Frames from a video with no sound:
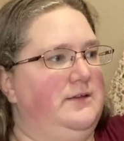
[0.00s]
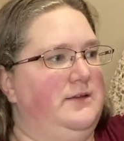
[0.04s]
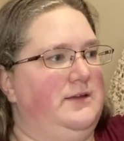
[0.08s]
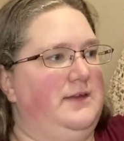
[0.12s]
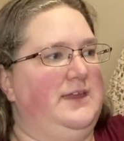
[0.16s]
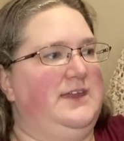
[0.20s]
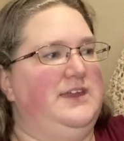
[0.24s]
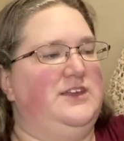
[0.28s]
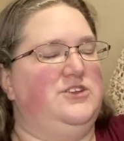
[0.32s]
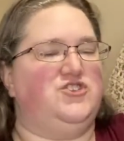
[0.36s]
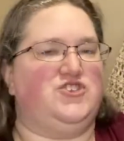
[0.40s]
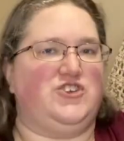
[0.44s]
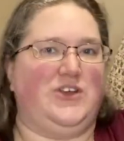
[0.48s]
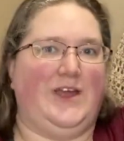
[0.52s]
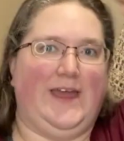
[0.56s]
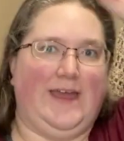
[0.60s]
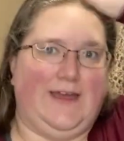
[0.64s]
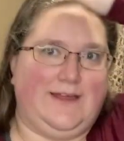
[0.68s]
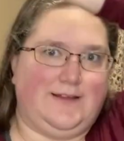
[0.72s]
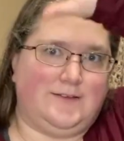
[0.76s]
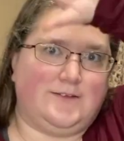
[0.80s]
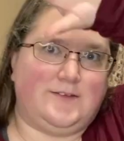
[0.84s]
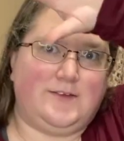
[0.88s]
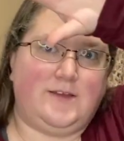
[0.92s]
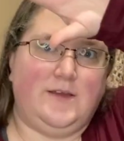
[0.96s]
each
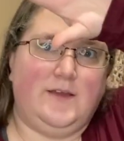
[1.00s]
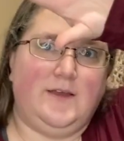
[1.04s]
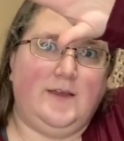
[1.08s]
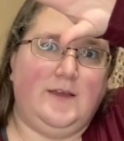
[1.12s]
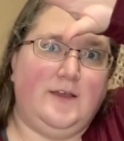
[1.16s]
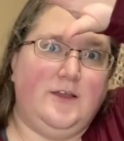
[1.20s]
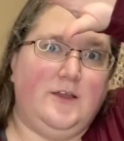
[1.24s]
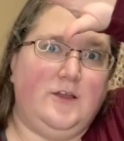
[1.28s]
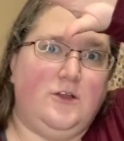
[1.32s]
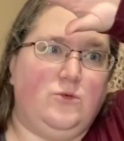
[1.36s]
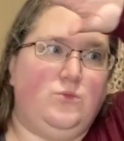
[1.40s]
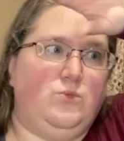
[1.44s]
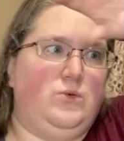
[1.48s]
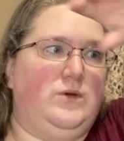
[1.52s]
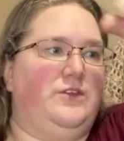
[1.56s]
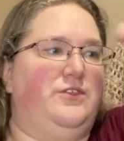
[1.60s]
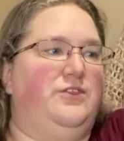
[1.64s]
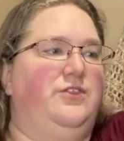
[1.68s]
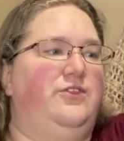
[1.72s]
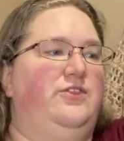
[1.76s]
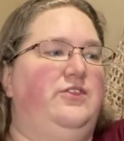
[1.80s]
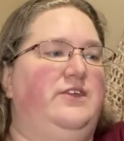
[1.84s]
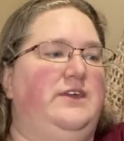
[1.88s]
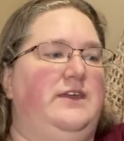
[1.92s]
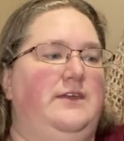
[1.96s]
end
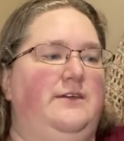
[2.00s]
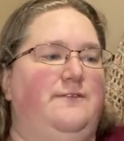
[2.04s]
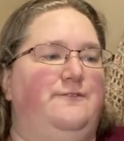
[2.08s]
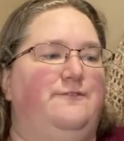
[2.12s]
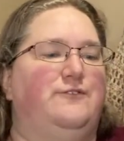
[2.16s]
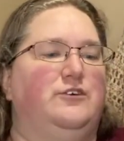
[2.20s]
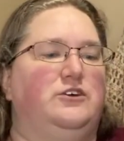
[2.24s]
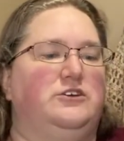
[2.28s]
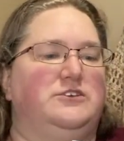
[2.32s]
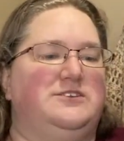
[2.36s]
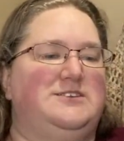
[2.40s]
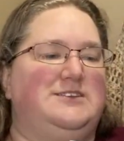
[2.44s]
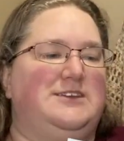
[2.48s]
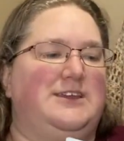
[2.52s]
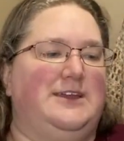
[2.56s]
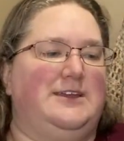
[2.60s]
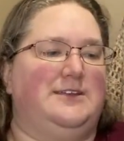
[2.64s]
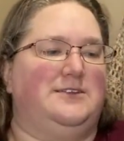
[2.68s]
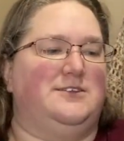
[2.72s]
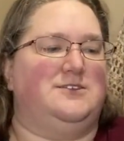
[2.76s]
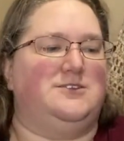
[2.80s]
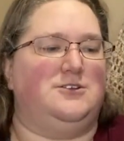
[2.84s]
with the full skein.